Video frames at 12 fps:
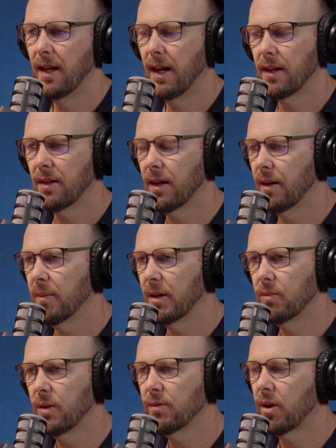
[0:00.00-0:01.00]
And I
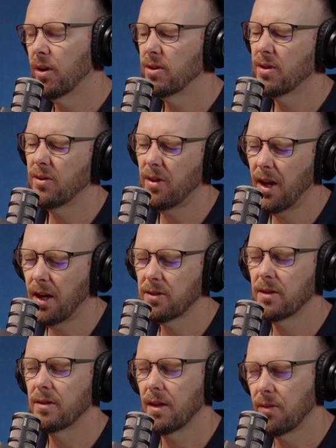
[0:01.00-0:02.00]
mean, we've coached
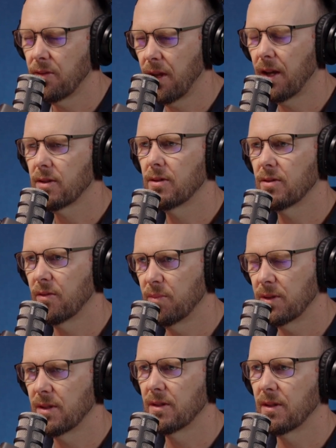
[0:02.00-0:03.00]
thousands and thousands of
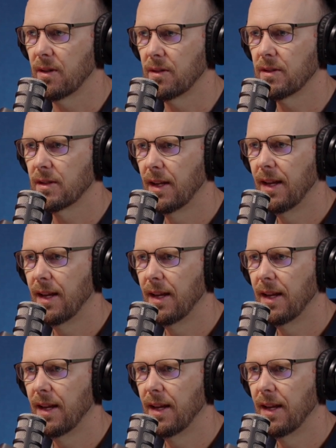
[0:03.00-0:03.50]
business owners,